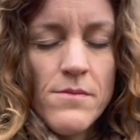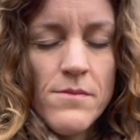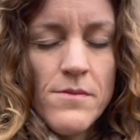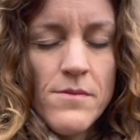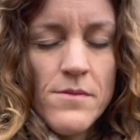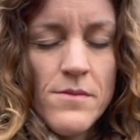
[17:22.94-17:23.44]

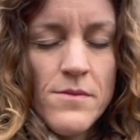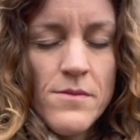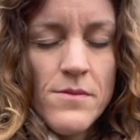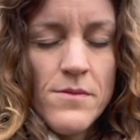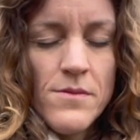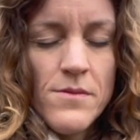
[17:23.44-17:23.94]

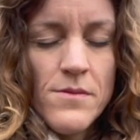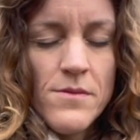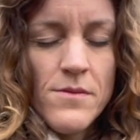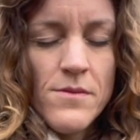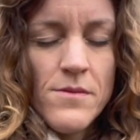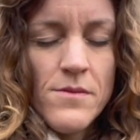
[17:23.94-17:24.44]

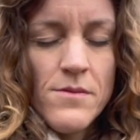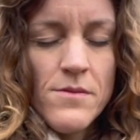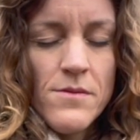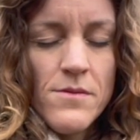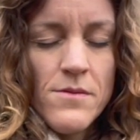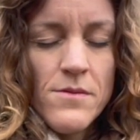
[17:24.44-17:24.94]

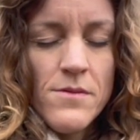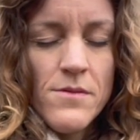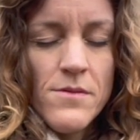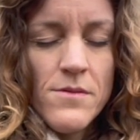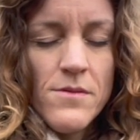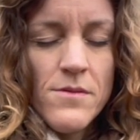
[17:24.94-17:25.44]

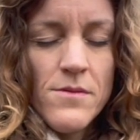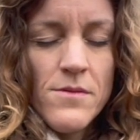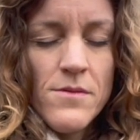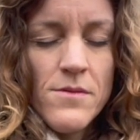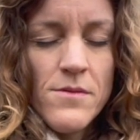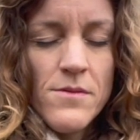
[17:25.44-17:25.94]

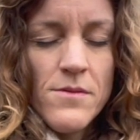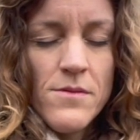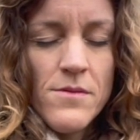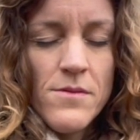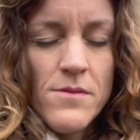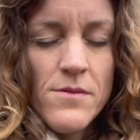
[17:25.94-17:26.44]

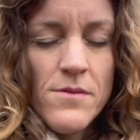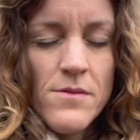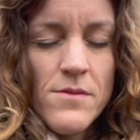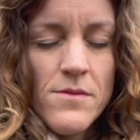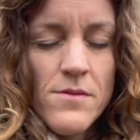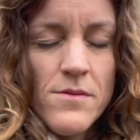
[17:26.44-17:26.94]

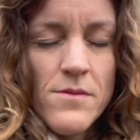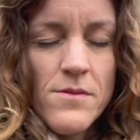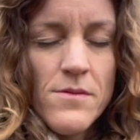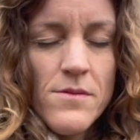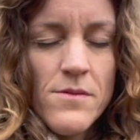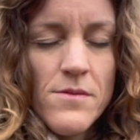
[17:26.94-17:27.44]

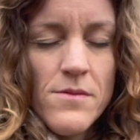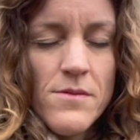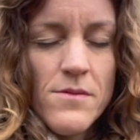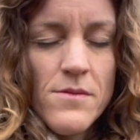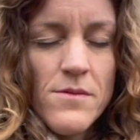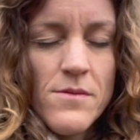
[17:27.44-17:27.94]

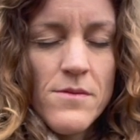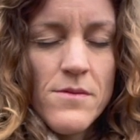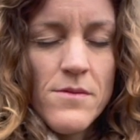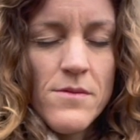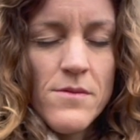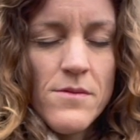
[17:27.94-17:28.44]

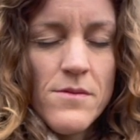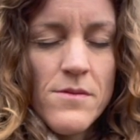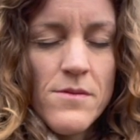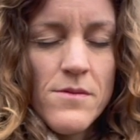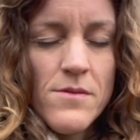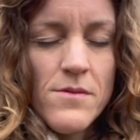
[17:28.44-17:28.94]

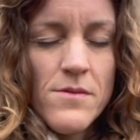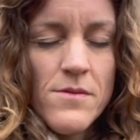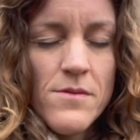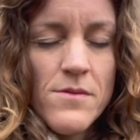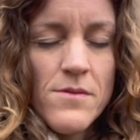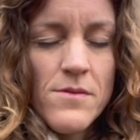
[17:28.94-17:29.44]

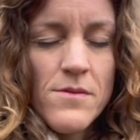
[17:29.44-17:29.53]
Nobody speaks.